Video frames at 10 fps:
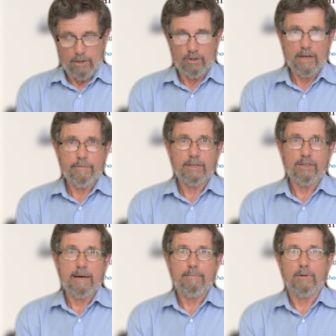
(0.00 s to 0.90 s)
So, for
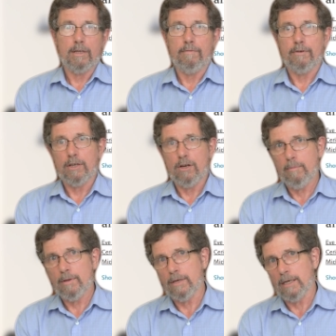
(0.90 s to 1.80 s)
example, a very
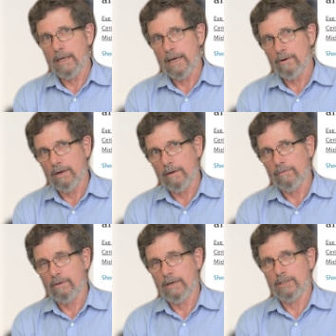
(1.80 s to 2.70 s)
common thing in
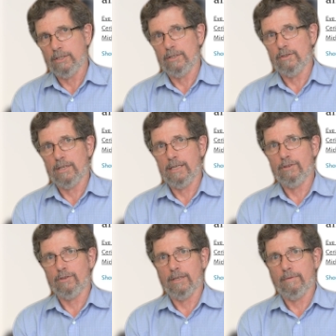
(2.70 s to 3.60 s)
aircraft crashes
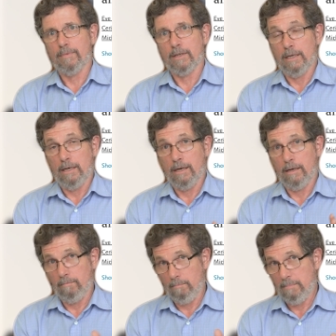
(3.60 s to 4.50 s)
is that
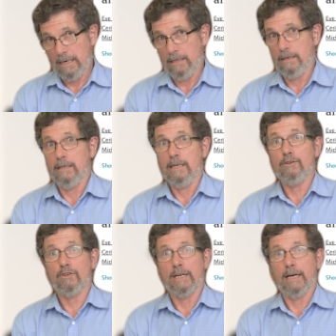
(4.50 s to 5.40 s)
many
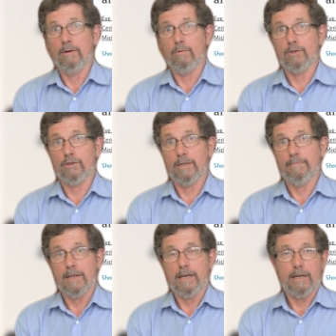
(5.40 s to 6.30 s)
years ago was that
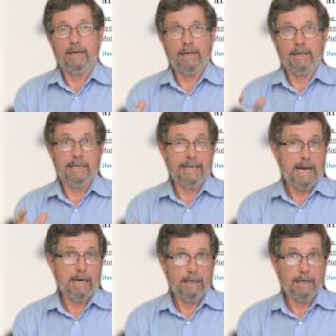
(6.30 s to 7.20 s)

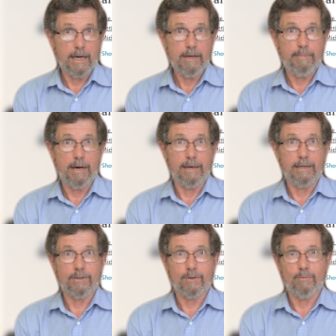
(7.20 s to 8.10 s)
young
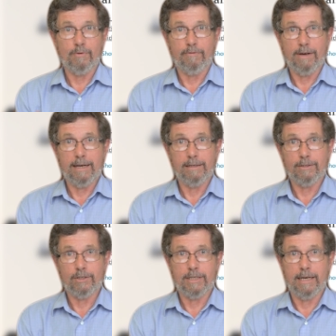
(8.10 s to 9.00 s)
co-pilots would fail
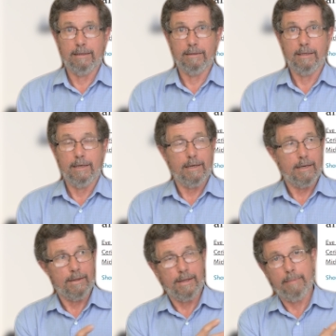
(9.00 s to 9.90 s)
to tell
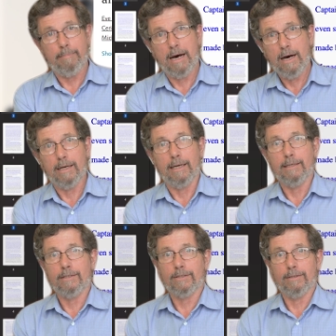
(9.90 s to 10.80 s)
their
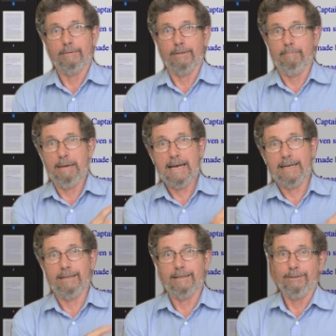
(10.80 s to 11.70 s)
pilot, the
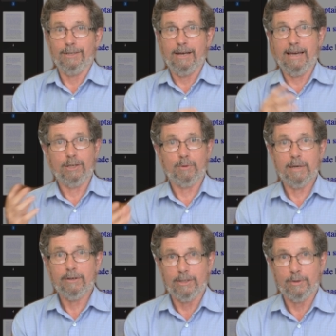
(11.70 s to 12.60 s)
main,
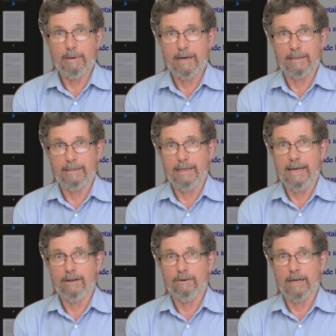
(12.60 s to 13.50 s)
experienced pilot in the
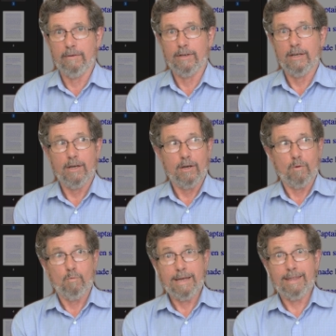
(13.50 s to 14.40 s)
aircraft,
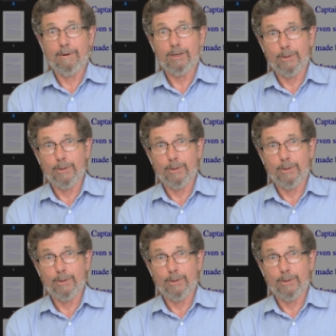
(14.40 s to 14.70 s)
when they were